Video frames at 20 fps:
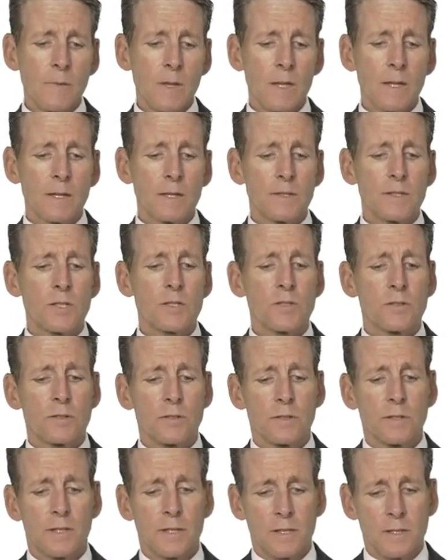in addition to
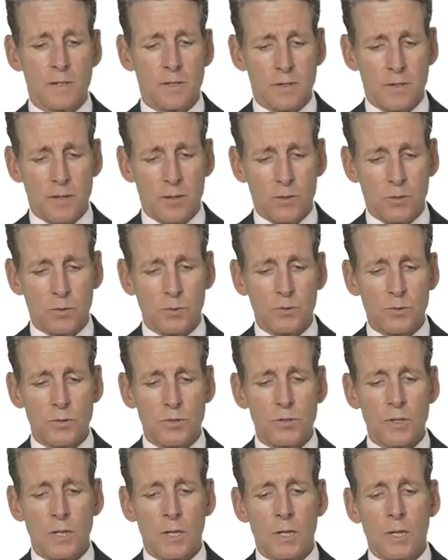the key
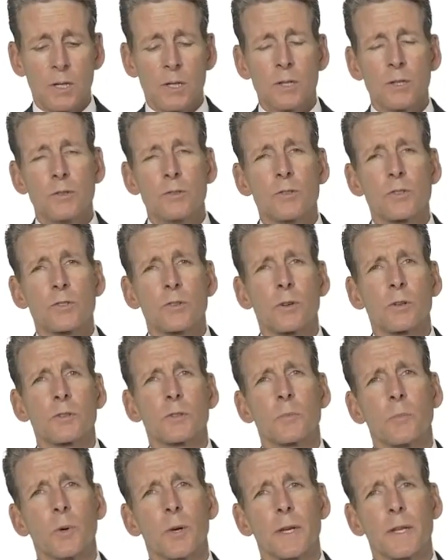stakeholders, you start
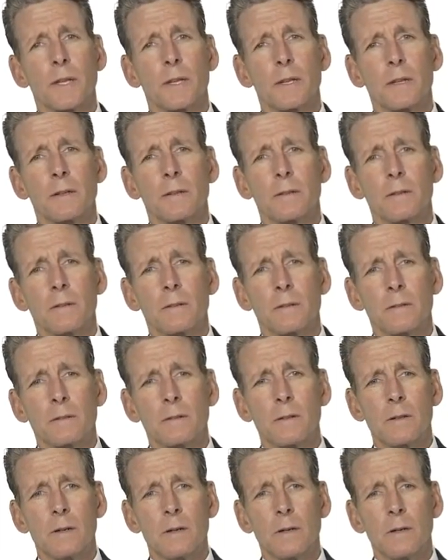to bring in
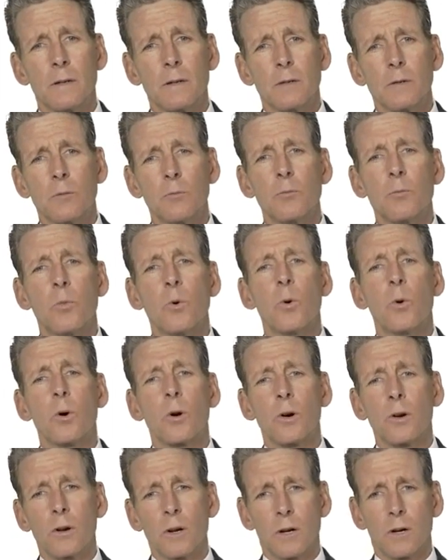
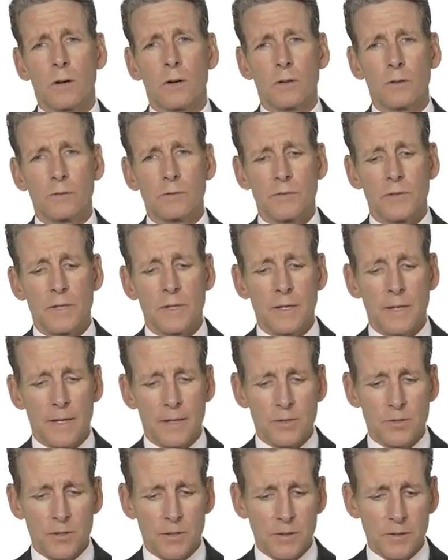more of the
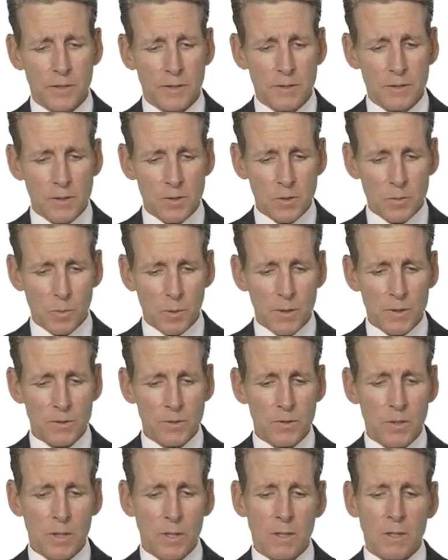engineering
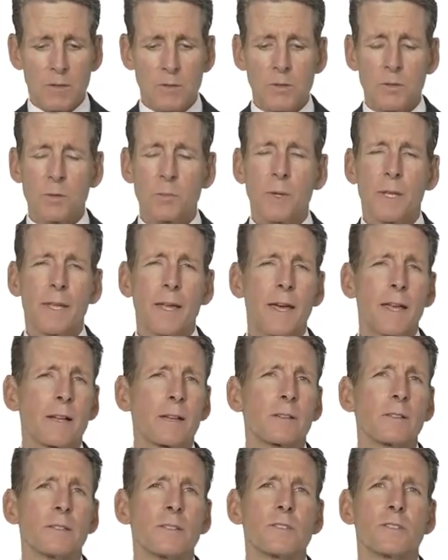disciplines. So the
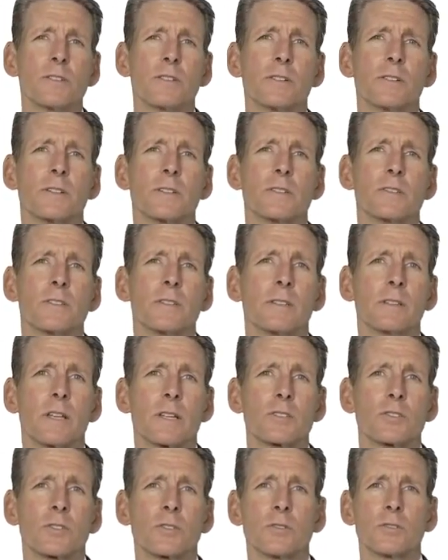mechanical engineering, the
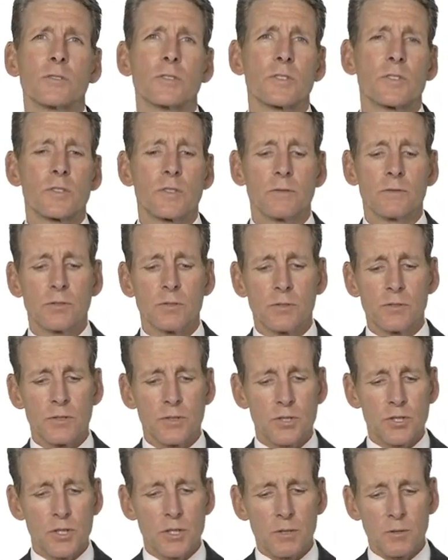electrical, the civil, the
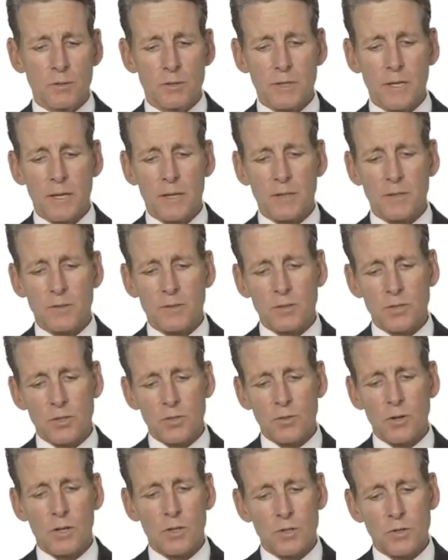geotechs, the
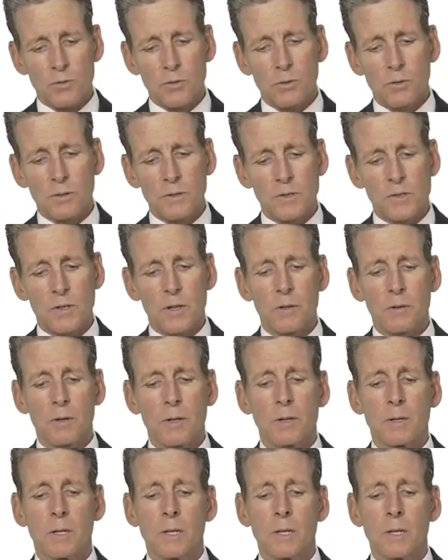structural, etc.